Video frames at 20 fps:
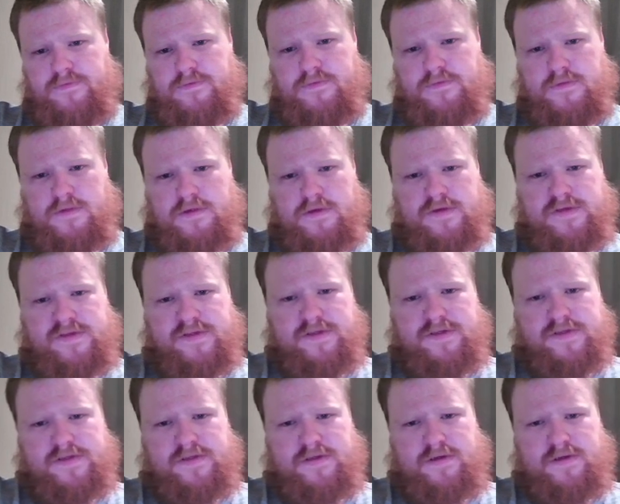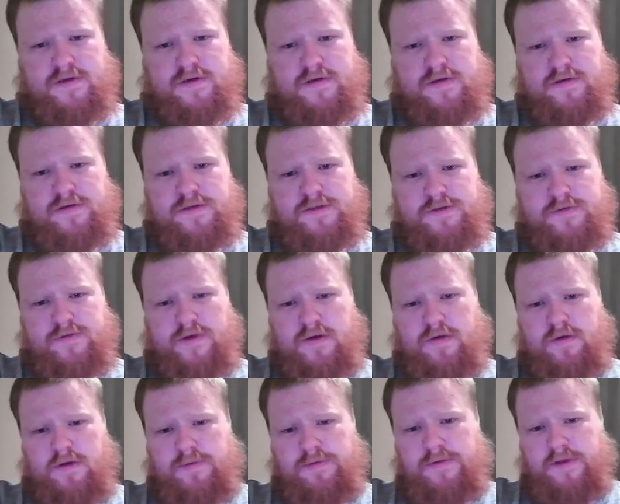This is the right way
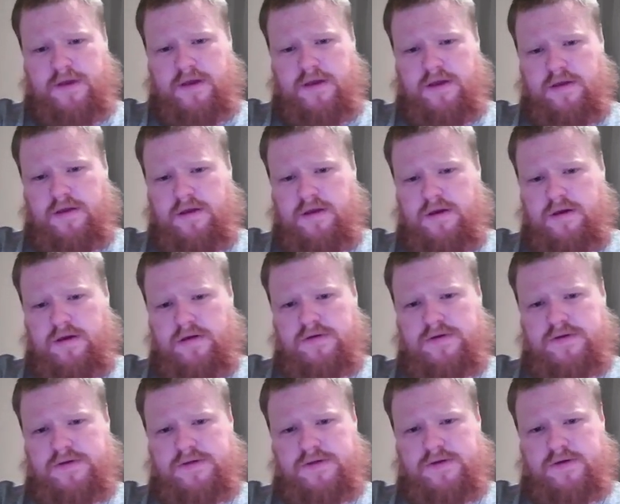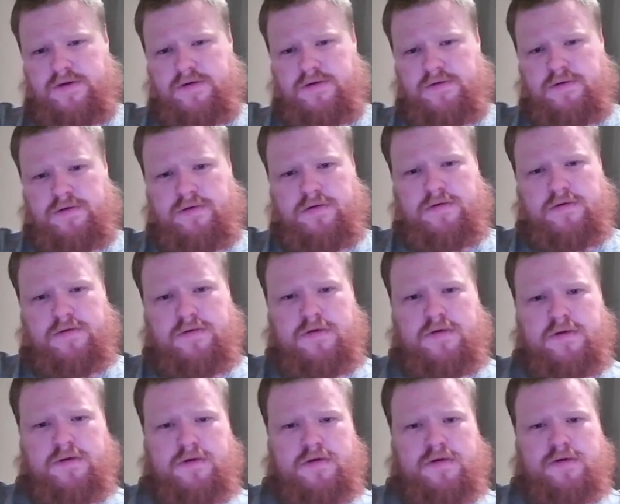to play it. Yeah. So
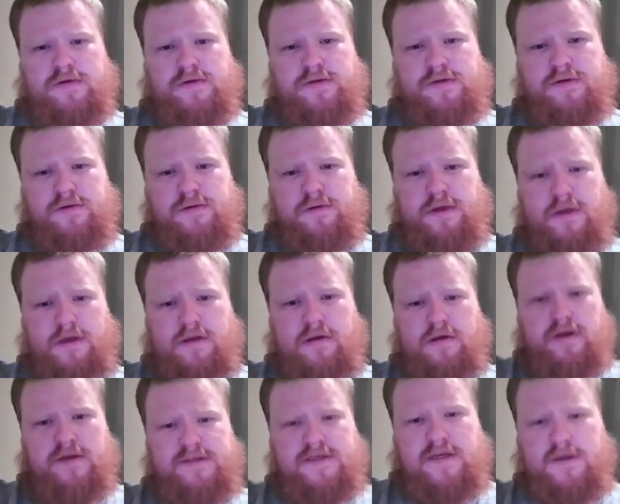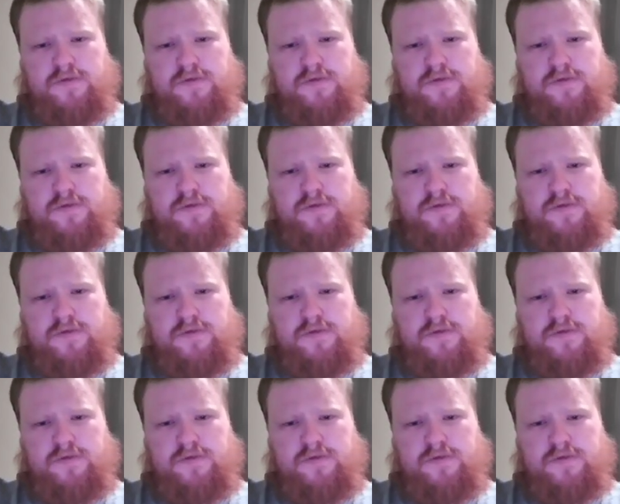here I take with